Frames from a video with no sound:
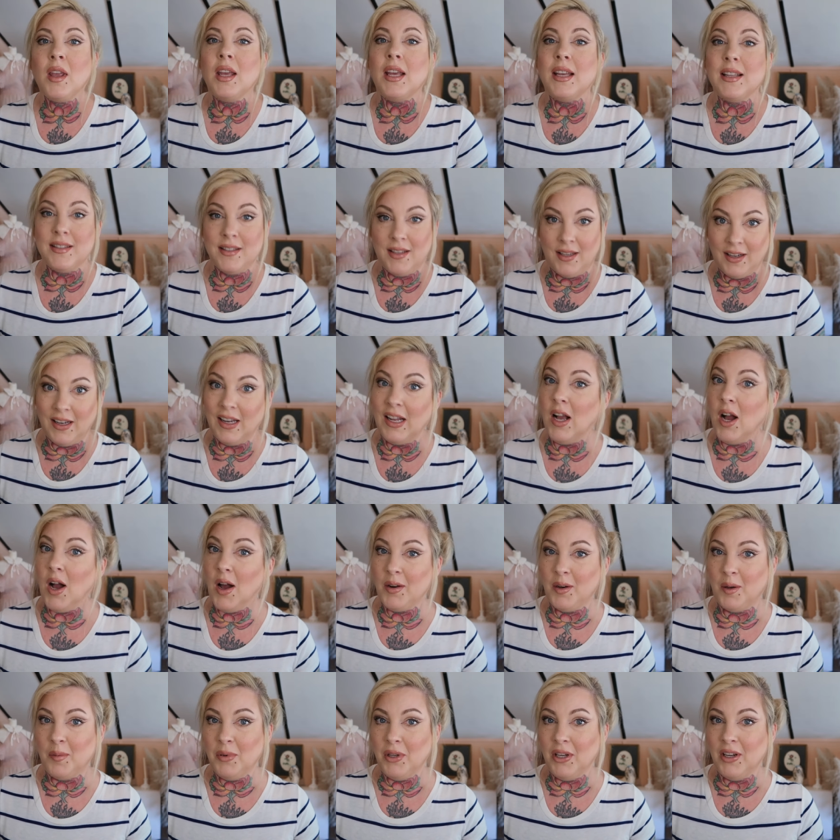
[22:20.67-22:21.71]
It's getting
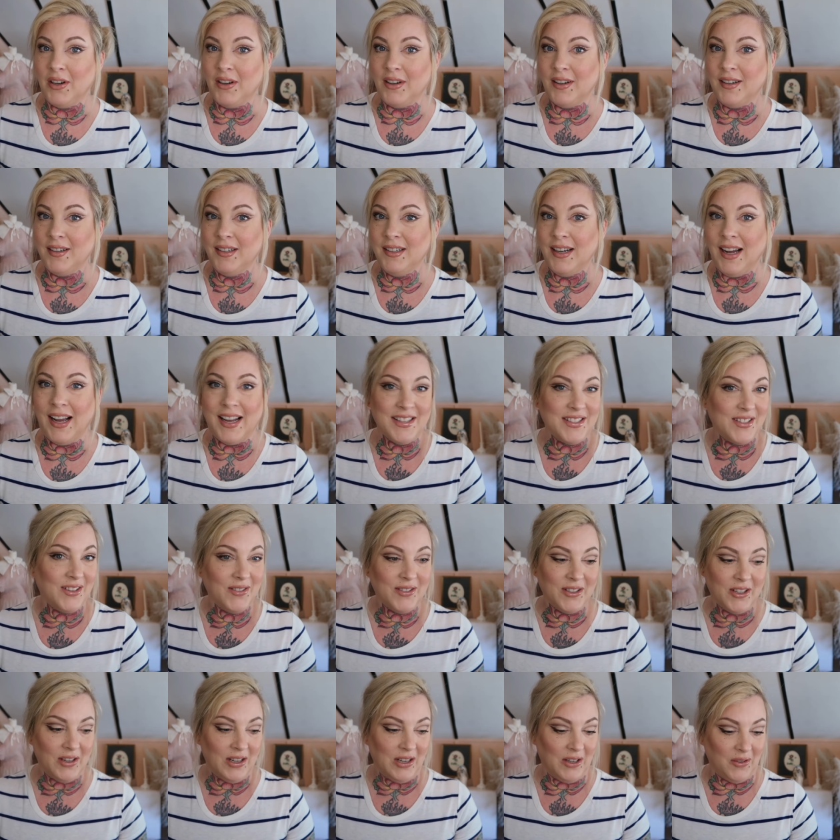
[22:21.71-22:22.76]
hot up here. I
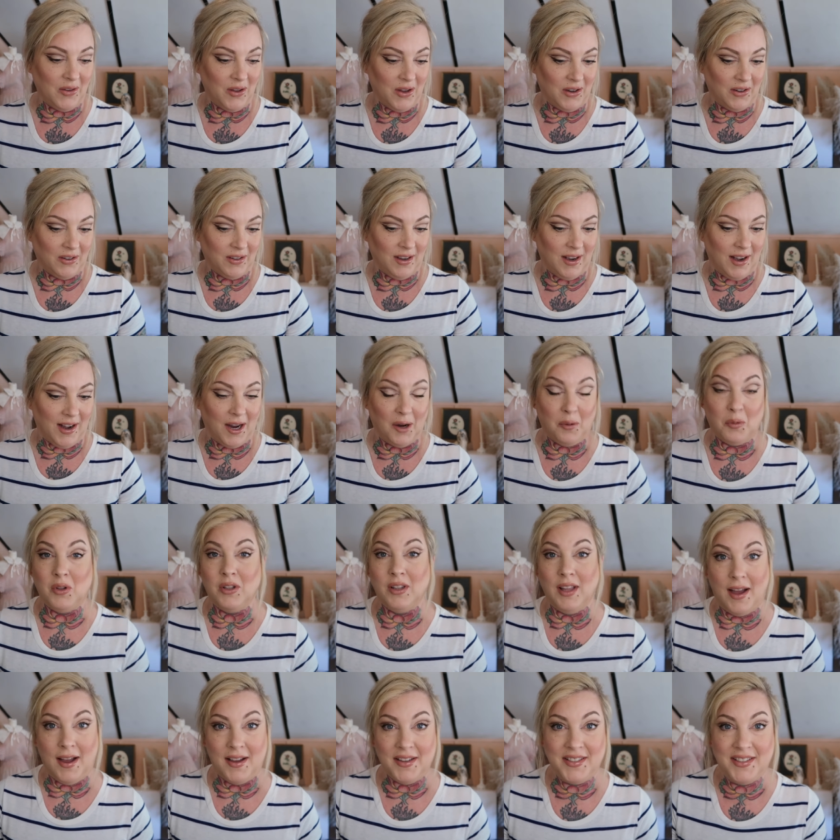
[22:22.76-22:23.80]
don't know how long I will
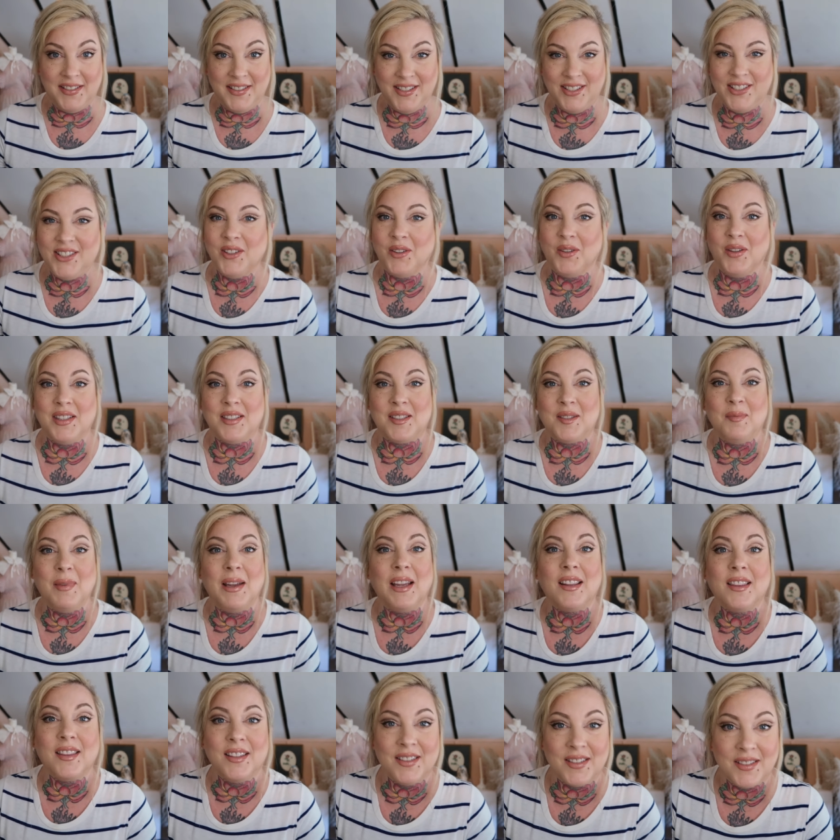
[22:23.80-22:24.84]
last, so let's
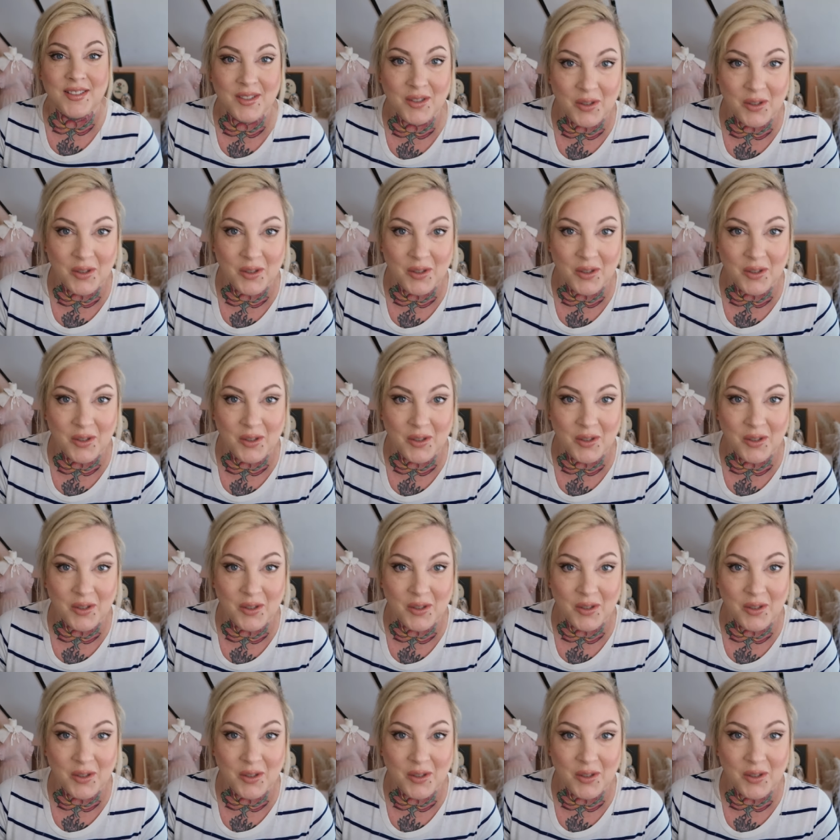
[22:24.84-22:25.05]
make this